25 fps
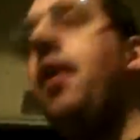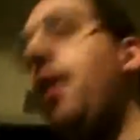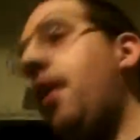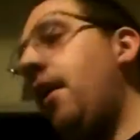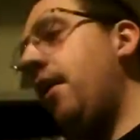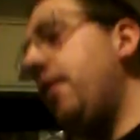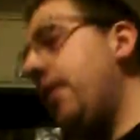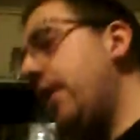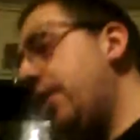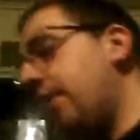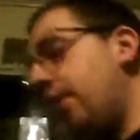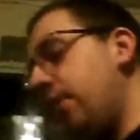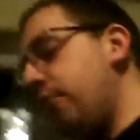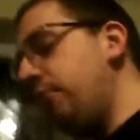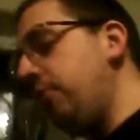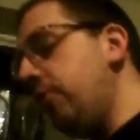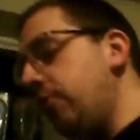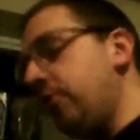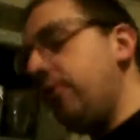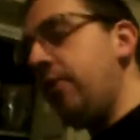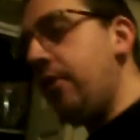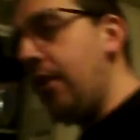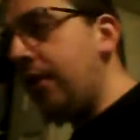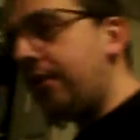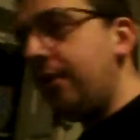uh, they cut his
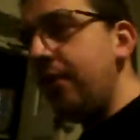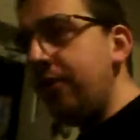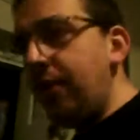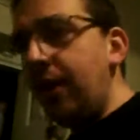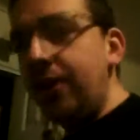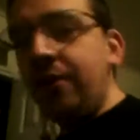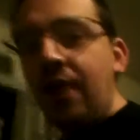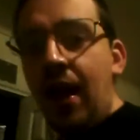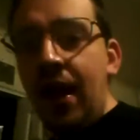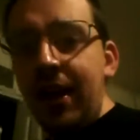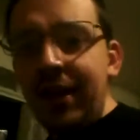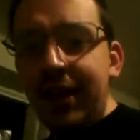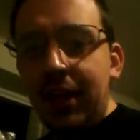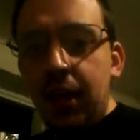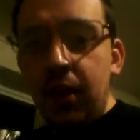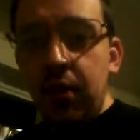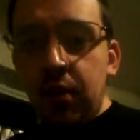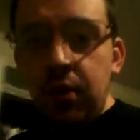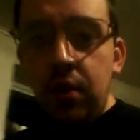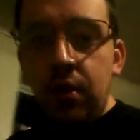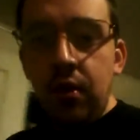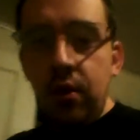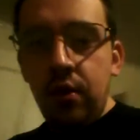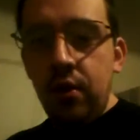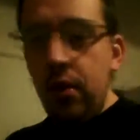music. He's like, he's like Teddy,
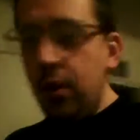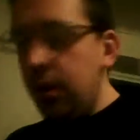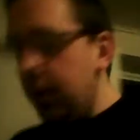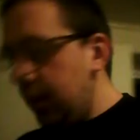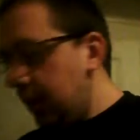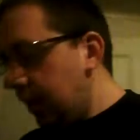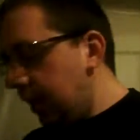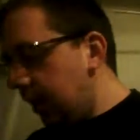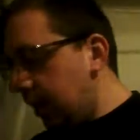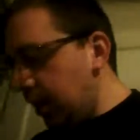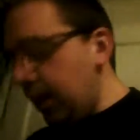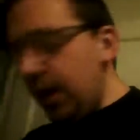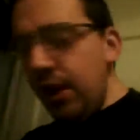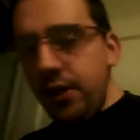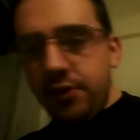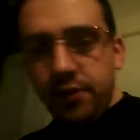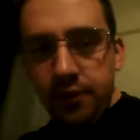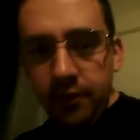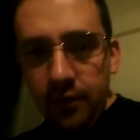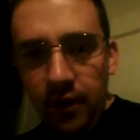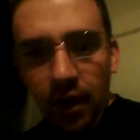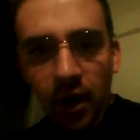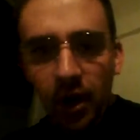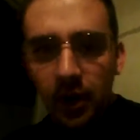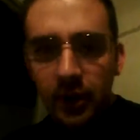it's
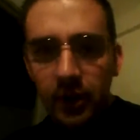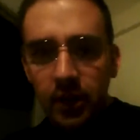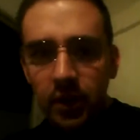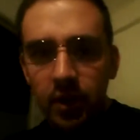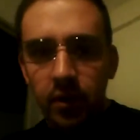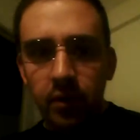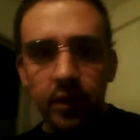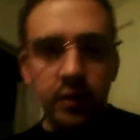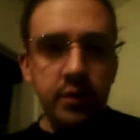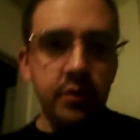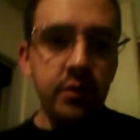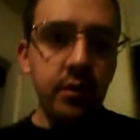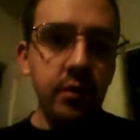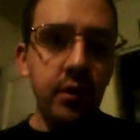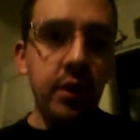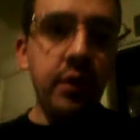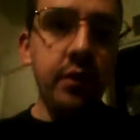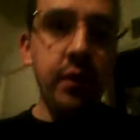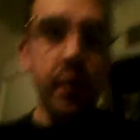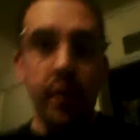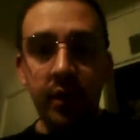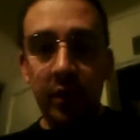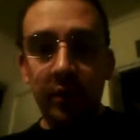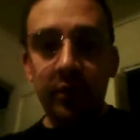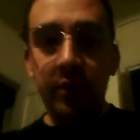not you. It's
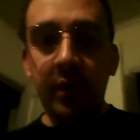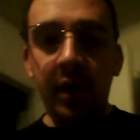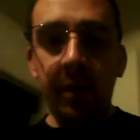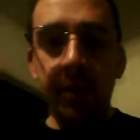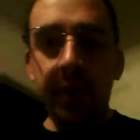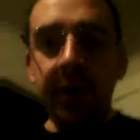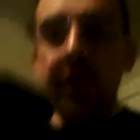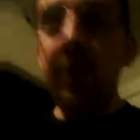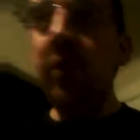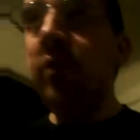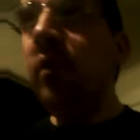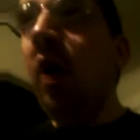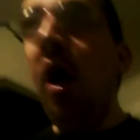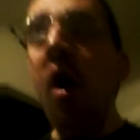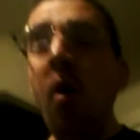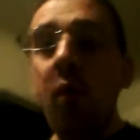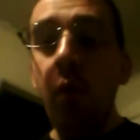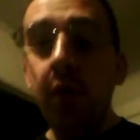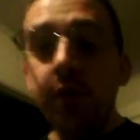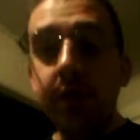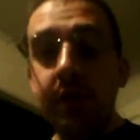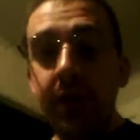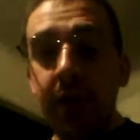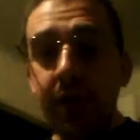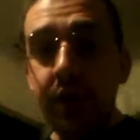it's not me. No,
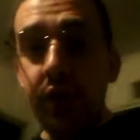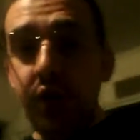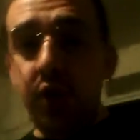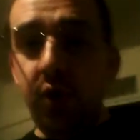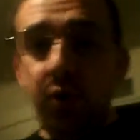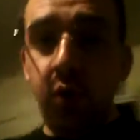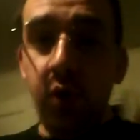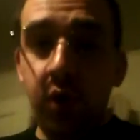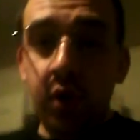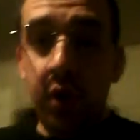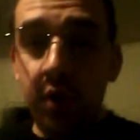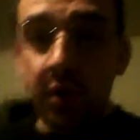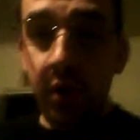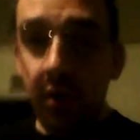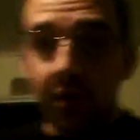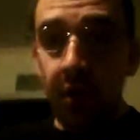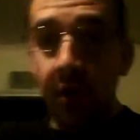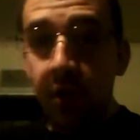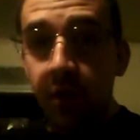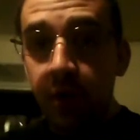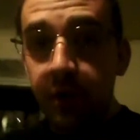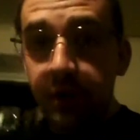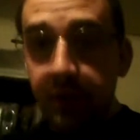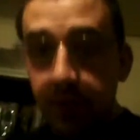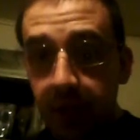it's not you.
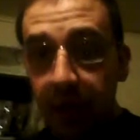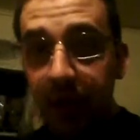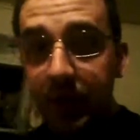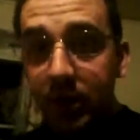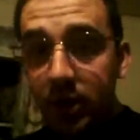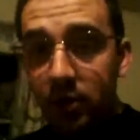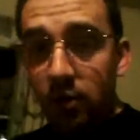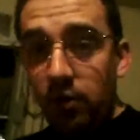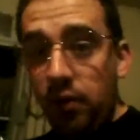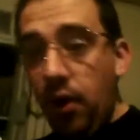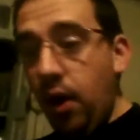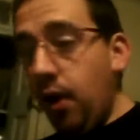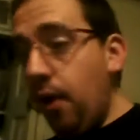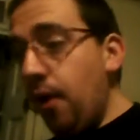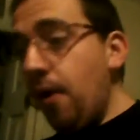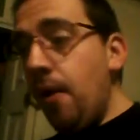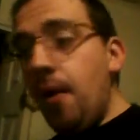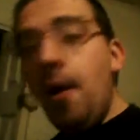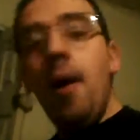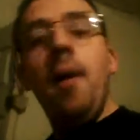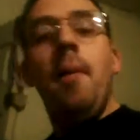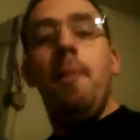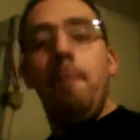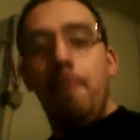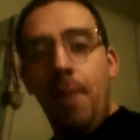It's not you. Huh?
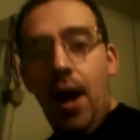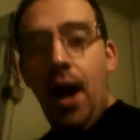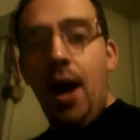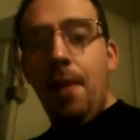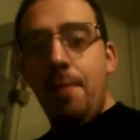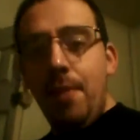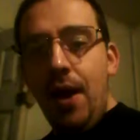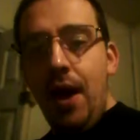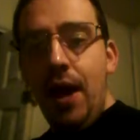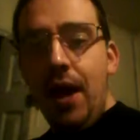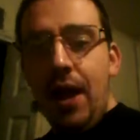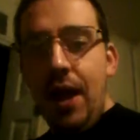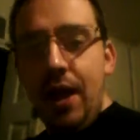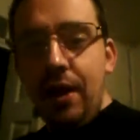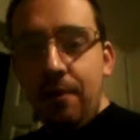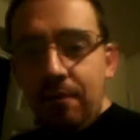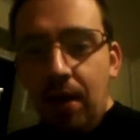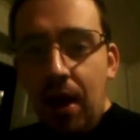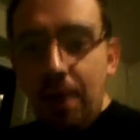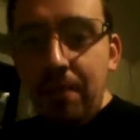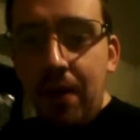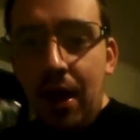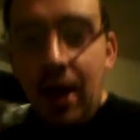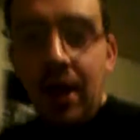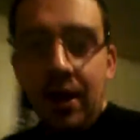my bad,
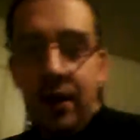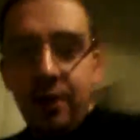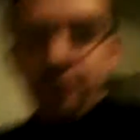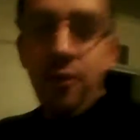my bad. And